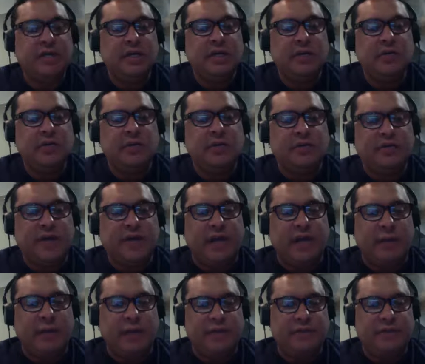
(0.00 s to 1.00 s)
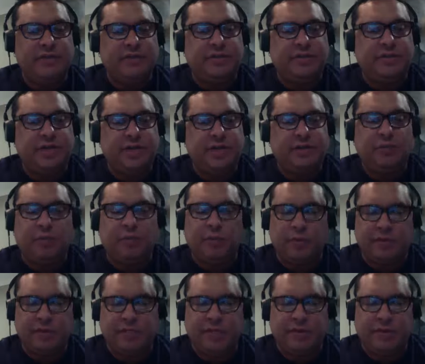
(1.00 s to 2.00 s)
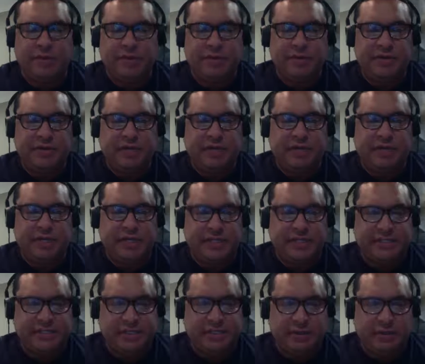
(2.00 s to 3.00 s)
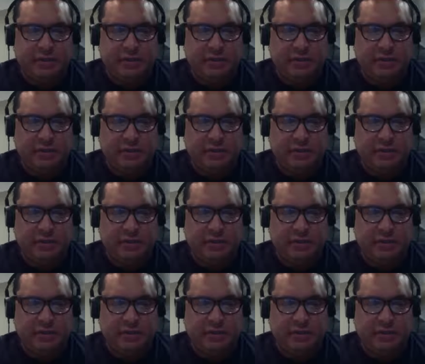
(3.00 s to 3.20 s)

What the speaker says: we've got one more team entering the league next year.